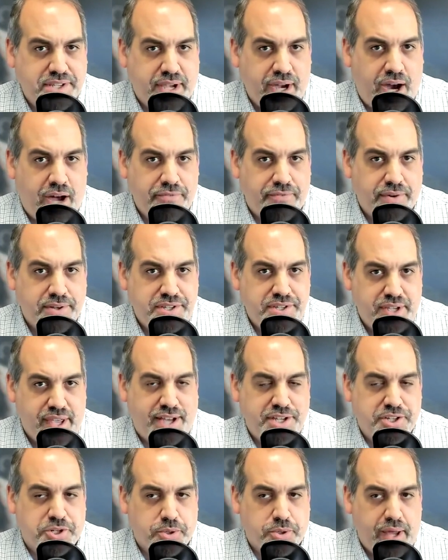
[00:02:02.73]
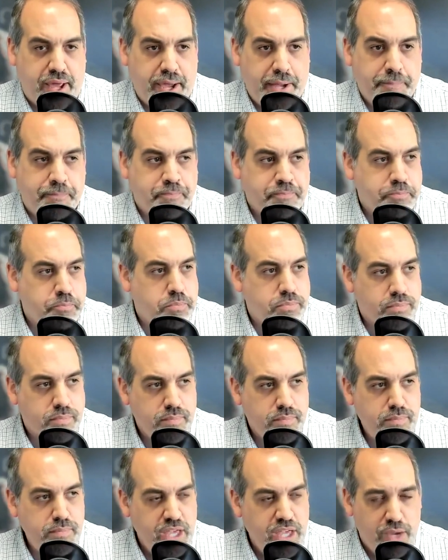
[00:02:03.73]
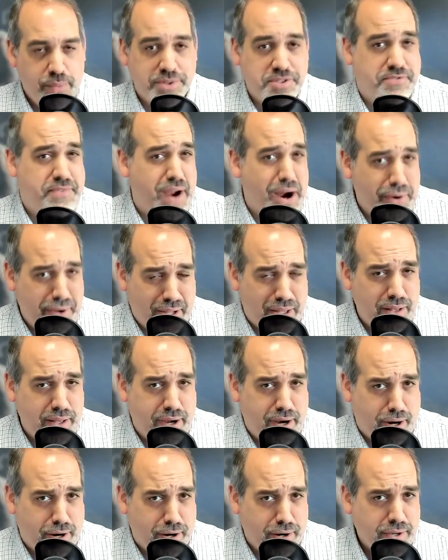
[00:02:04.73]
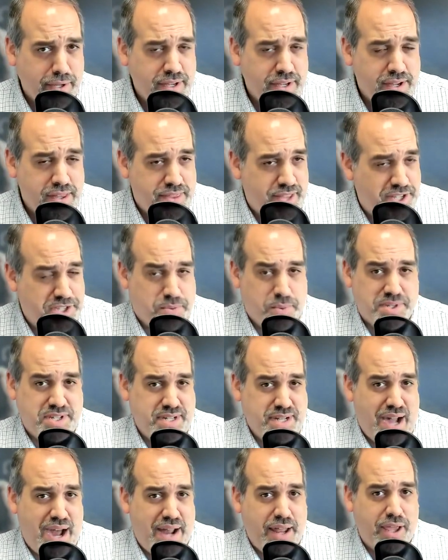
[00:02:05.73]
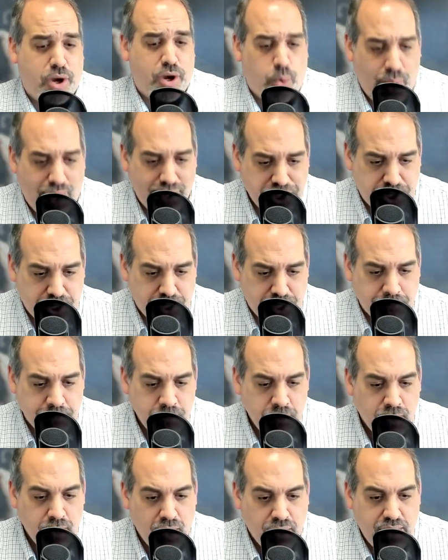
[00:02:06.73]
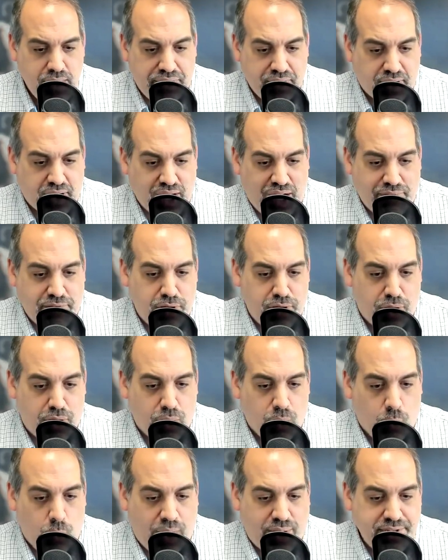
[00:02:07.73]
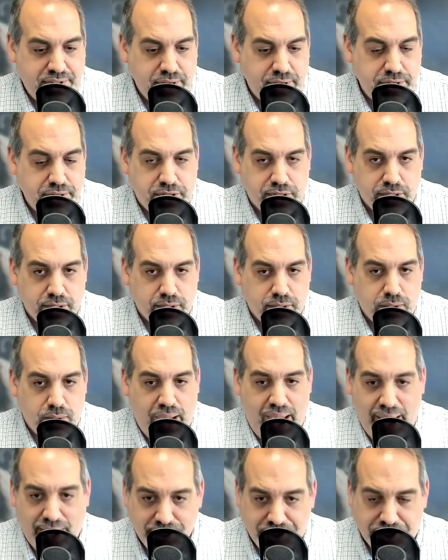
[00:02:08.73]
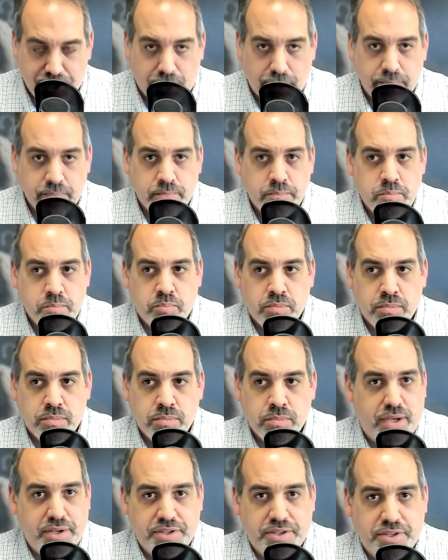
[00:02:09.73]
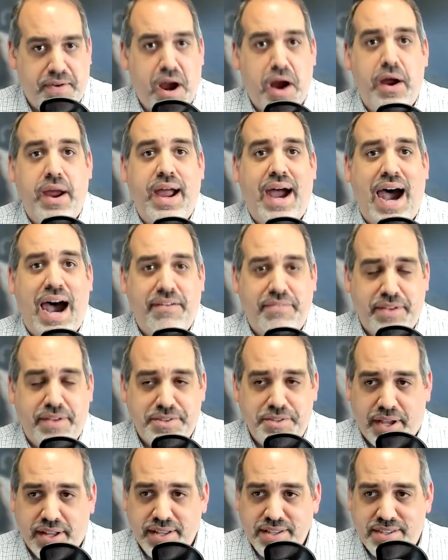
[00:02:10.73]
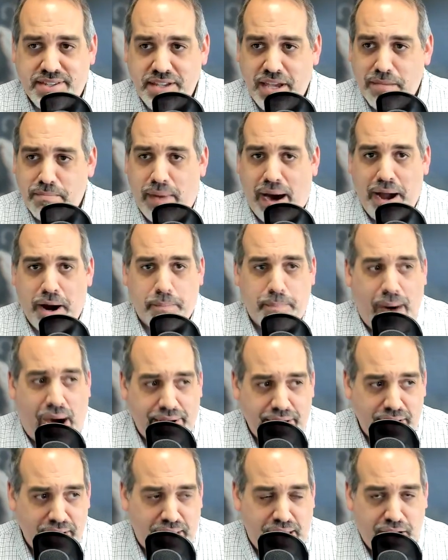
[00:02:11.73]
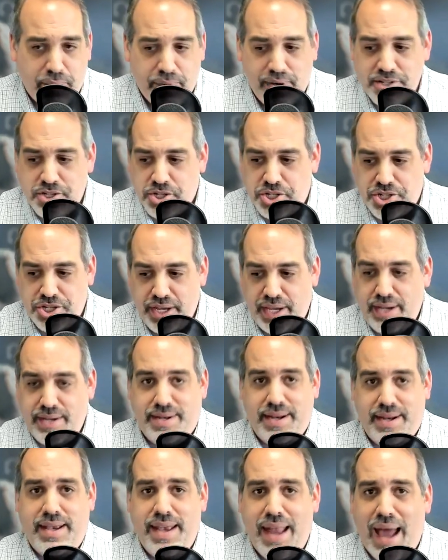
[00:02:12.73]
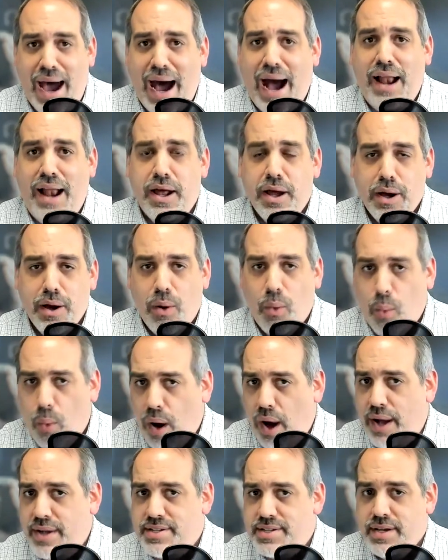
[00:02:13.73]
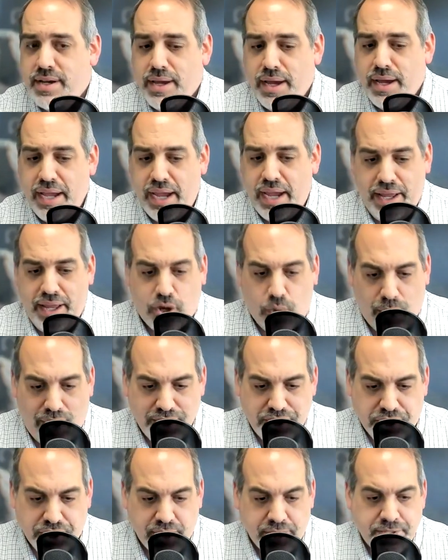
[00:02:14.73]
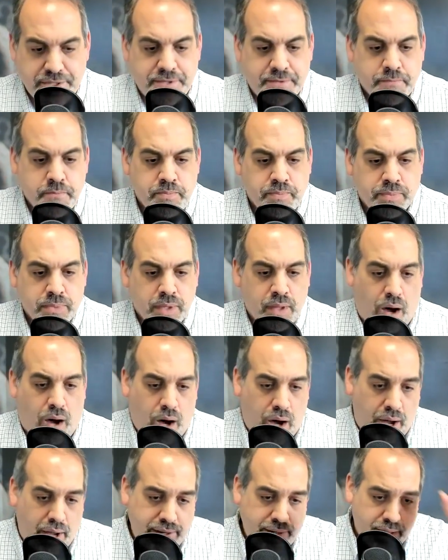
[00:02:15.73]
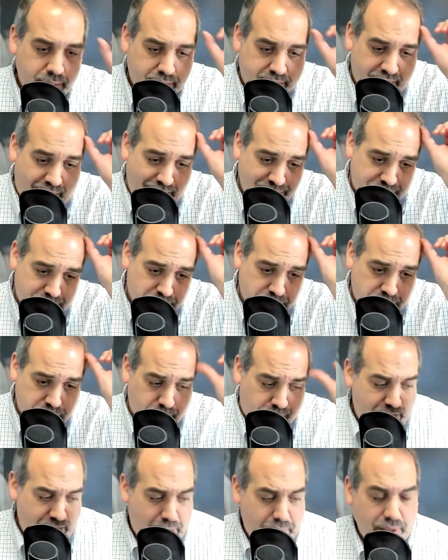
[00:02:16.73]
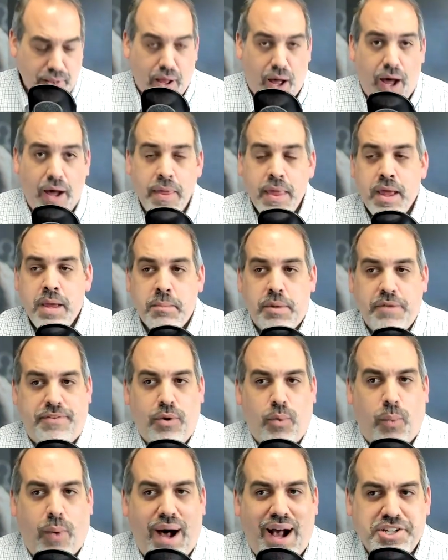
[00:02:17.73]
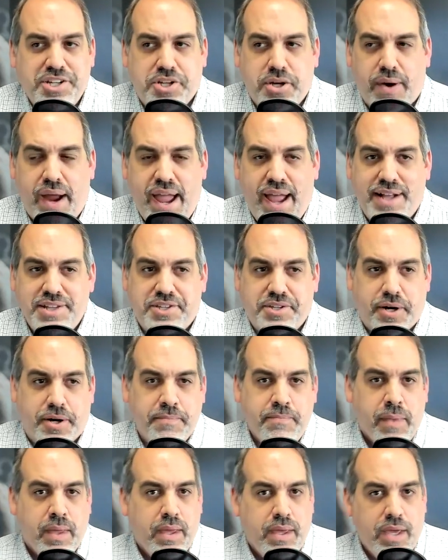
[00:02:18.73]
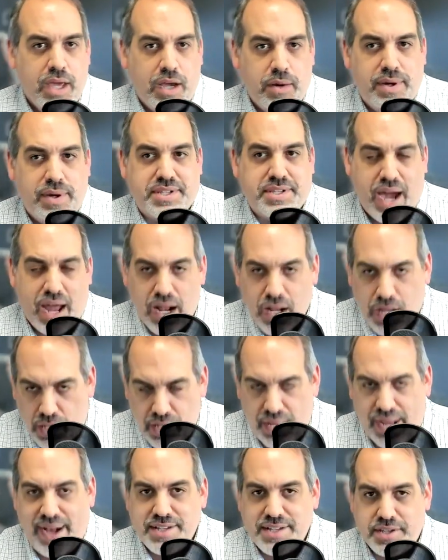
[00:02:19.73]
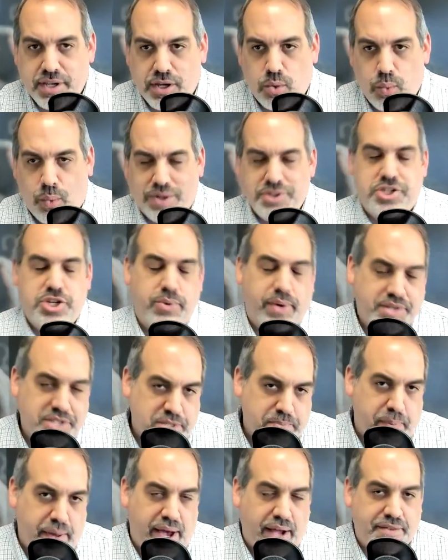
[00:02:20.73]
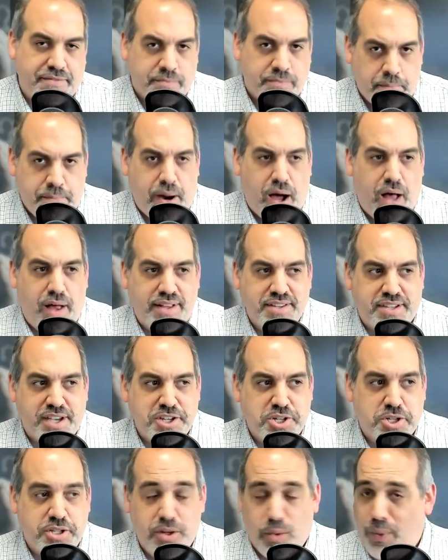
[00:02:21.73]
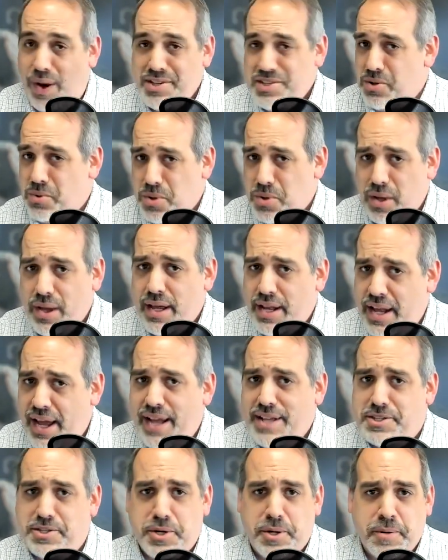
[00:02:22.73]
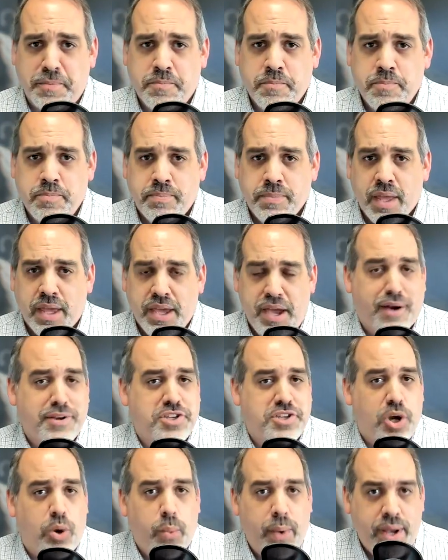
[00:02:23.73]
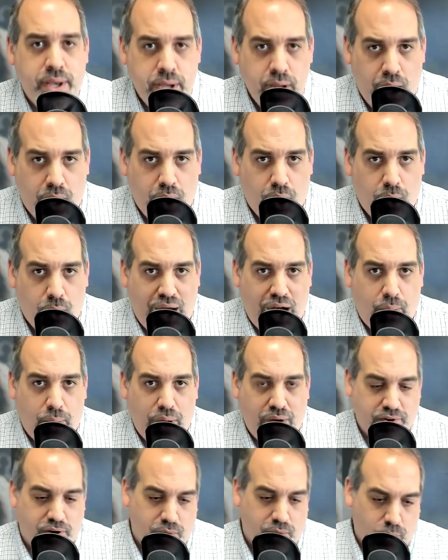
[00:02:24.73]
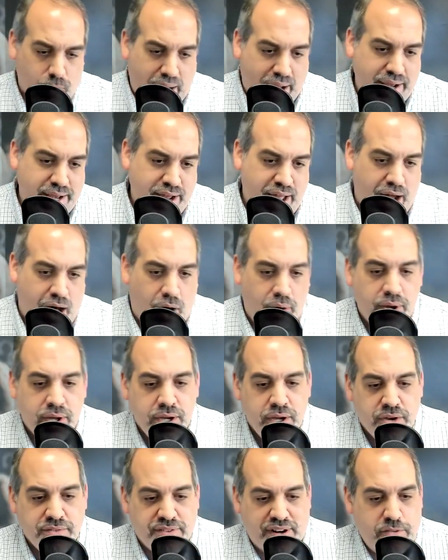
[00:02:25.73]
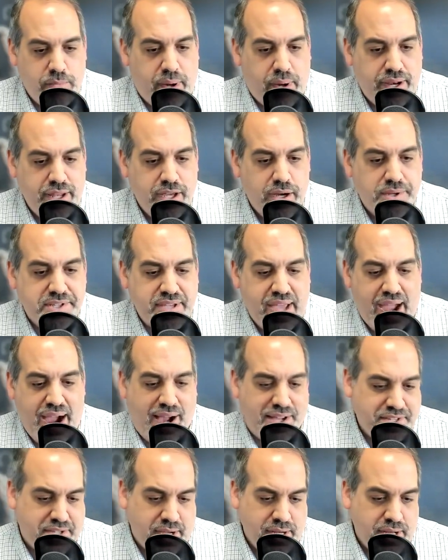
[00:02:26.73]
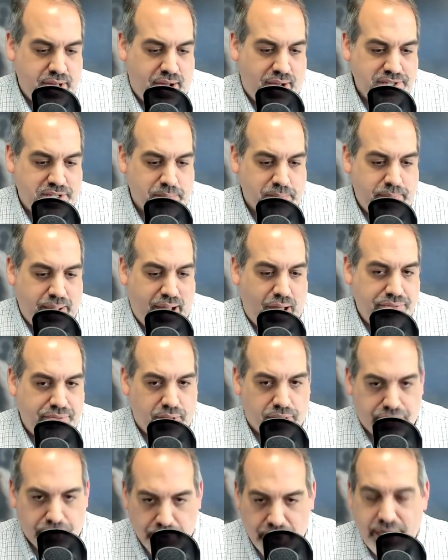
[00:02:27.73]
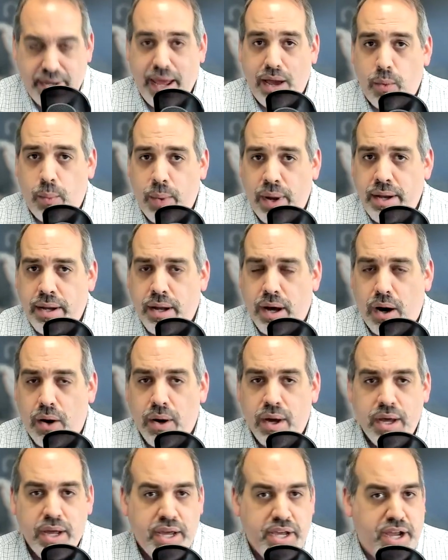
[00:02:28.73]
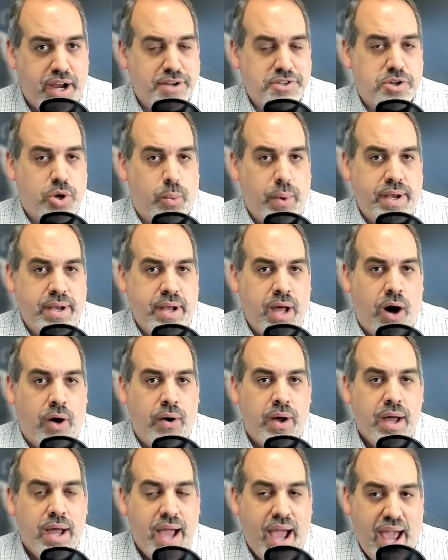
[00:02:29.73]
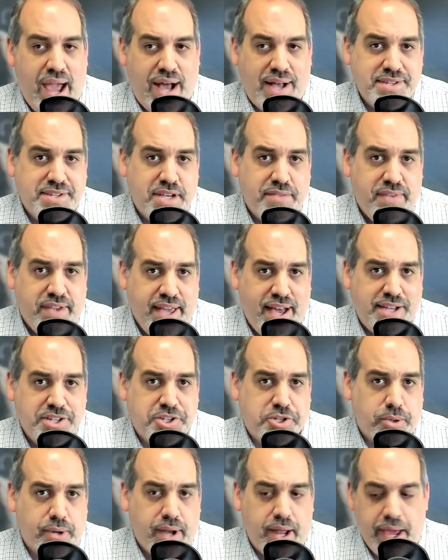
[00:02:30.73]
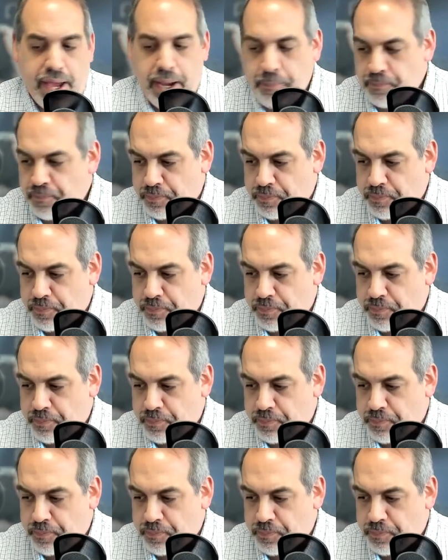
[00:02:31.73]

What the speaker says: conference yesterday, it was very clear this was not a question that the governor wanted to answer. It was very obvious. You can see it by her body language. She did not want any questions on constitutional carry law. But if you watched her answer, it was kind of classic what you expect from a politician that wasn't really an answer. Here's what we know, however, right now. For everybody who's asking us about the 3-day window, here's what we know. As of yesterday,